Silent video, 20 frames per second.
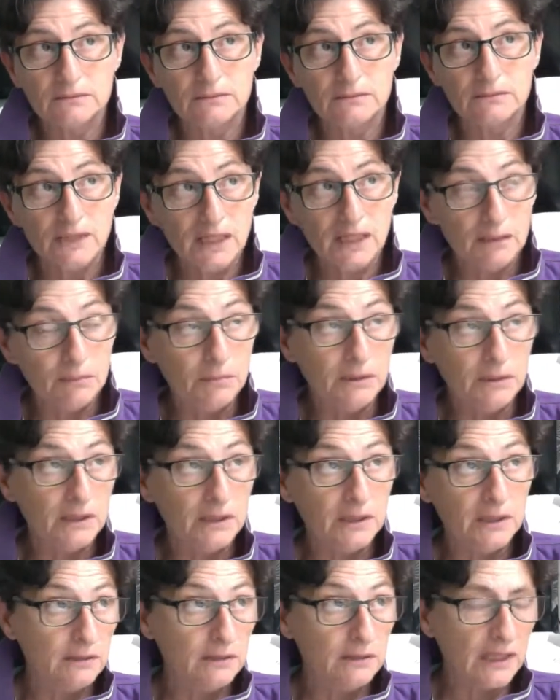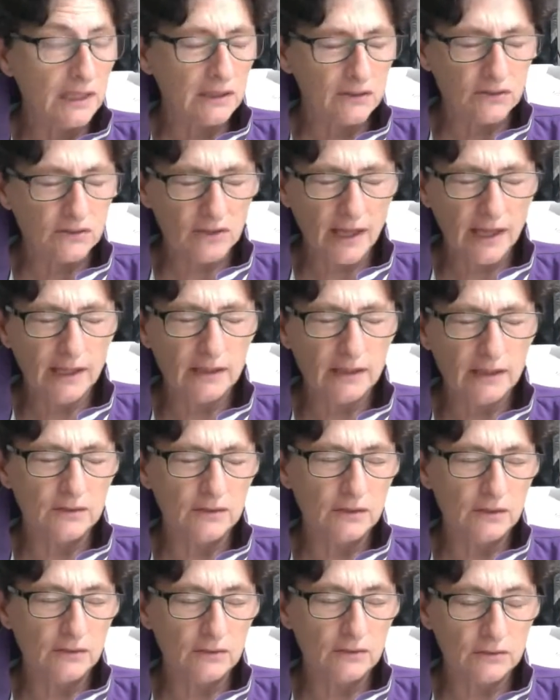Maybe the
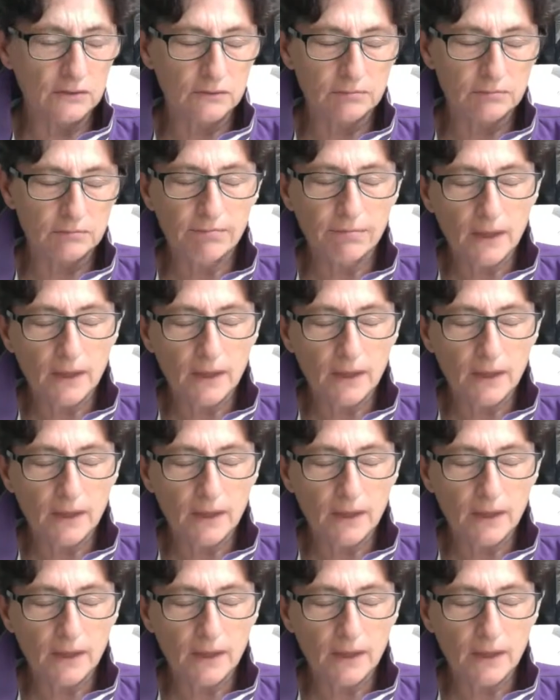anxieties